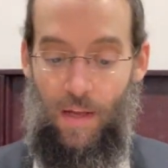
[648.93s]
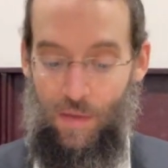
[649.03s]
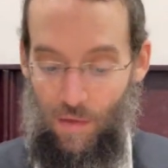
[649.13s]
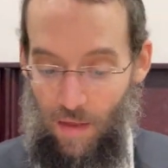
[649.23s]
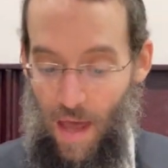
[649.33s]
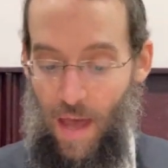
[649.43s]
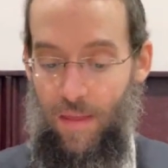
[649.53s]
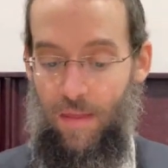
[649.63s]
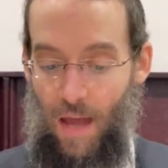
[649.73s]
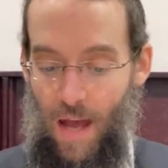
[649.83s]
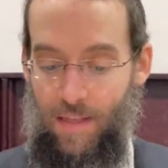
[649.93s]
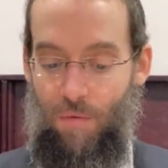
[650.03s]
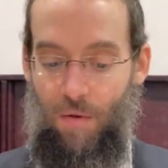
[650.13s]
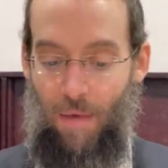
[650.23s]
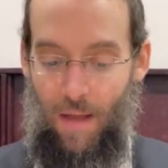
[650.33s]
So then that's a
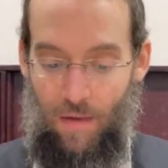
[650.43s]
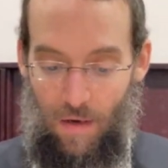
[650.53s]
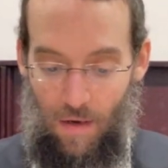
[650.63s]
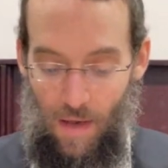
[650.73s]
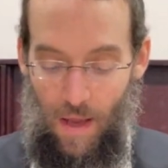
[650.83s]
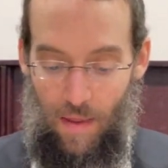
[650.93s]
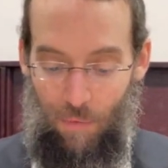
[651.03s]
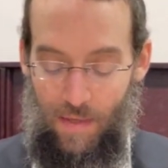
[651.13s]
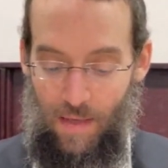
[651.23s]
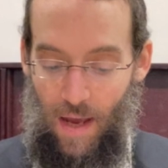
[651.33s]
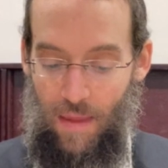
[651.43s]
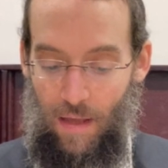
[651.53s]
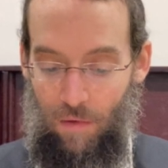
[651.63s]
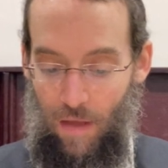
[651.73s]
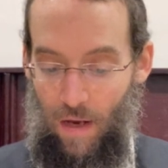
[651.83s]
remainder that we say
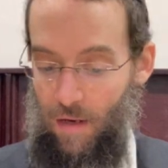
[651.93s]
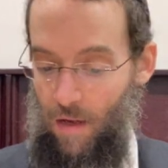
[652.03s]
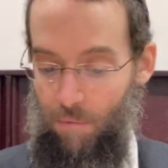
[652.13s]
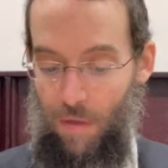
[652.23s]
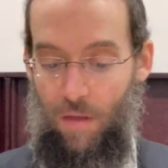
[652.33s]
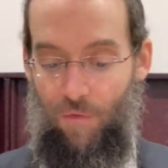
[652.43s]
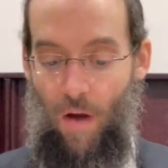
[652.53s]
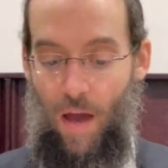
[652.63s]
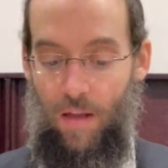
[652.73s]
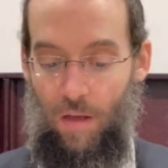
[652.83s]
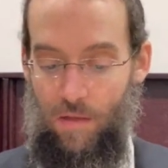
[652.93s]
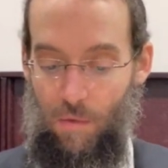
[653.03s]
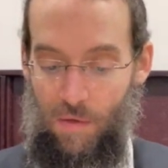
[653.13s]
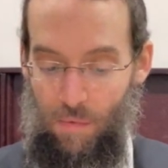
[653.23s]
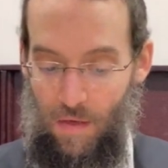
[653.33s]
that they're going to be dividing the
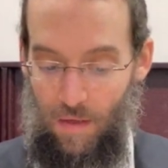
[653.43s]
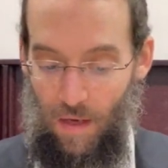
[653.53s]
ksubas bin